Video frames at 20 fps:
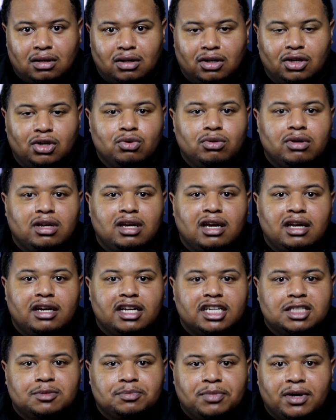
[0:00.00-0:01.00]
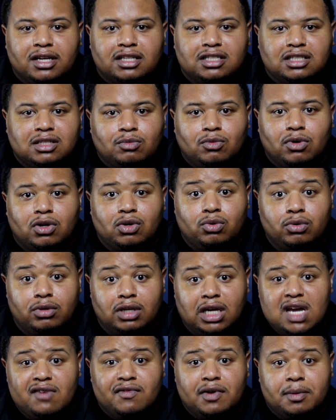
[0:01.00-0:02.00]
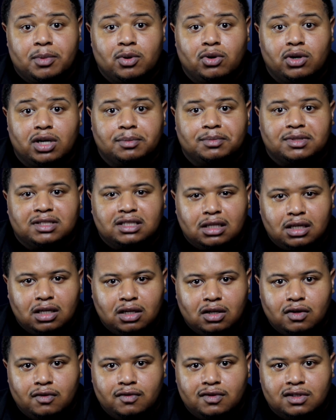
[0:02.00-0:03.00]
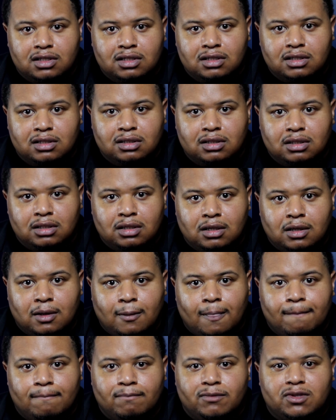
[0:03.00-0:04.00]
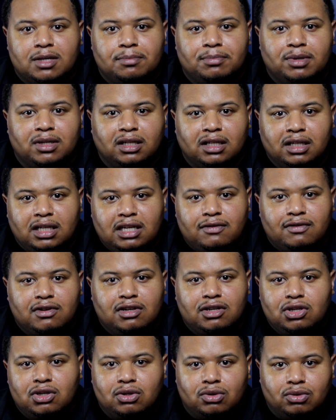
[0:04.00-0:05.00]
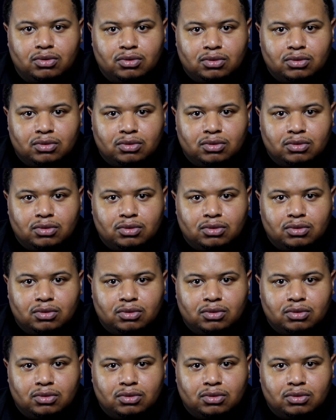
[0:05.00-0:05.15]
You can't expect someone who gave up on themselves to believe in you.